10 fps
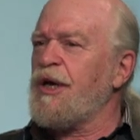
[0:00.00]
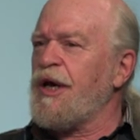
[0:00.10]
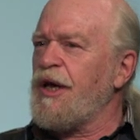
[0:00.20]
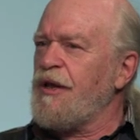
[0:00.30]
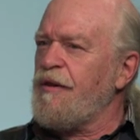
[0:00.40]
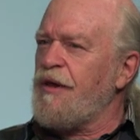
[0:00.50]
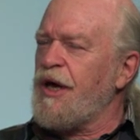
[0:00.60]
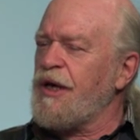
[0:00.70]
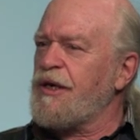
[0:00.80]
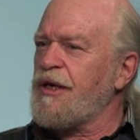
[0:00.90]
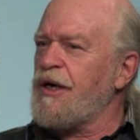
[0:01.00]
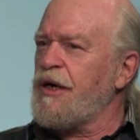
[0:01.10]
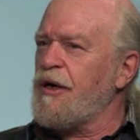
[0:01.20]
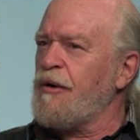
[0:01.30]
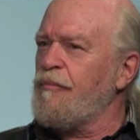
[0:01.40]
and that
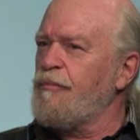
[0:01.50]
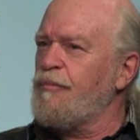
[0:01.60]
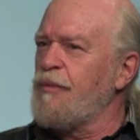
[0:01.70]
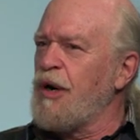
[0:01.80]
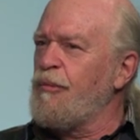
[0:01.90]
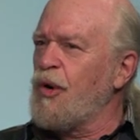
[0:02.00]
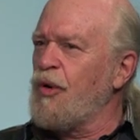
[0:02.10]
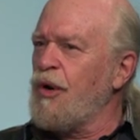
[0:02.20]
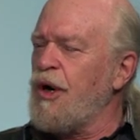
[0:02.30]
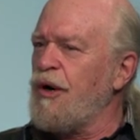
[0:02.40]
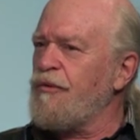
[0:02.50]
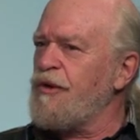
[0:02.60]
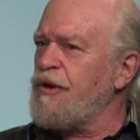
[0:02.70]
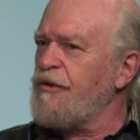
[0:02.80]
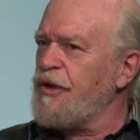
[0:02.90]
the
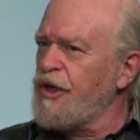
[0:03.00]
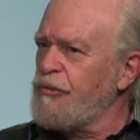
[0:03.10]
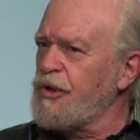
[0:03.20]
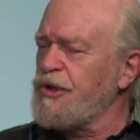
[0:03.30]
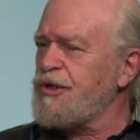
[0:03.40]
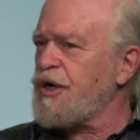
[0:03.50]
Liberals,